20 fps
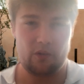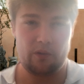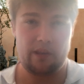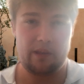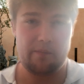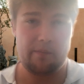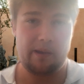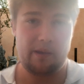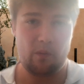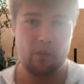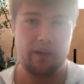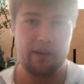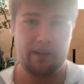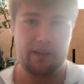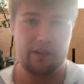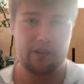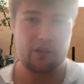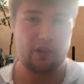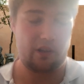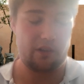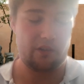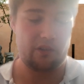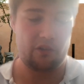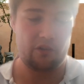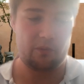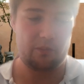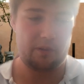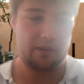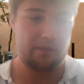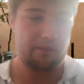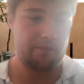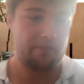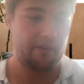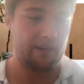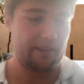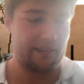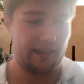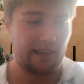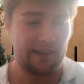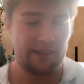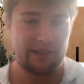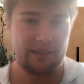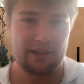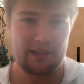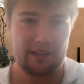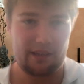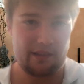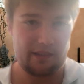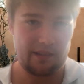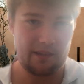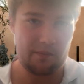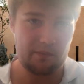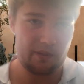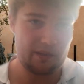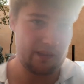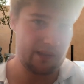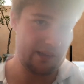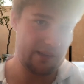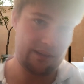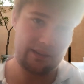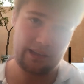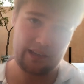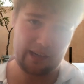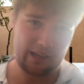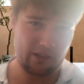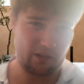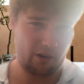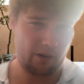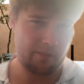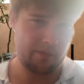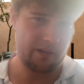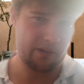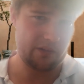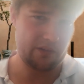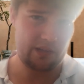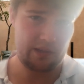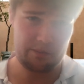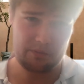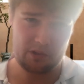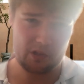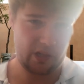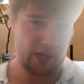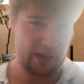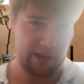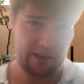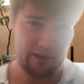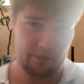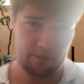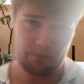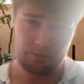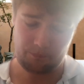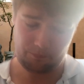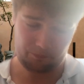and they may win it because Arne Slot's been fantastic. He doesn't seem to need to take any time to get his team to gel in.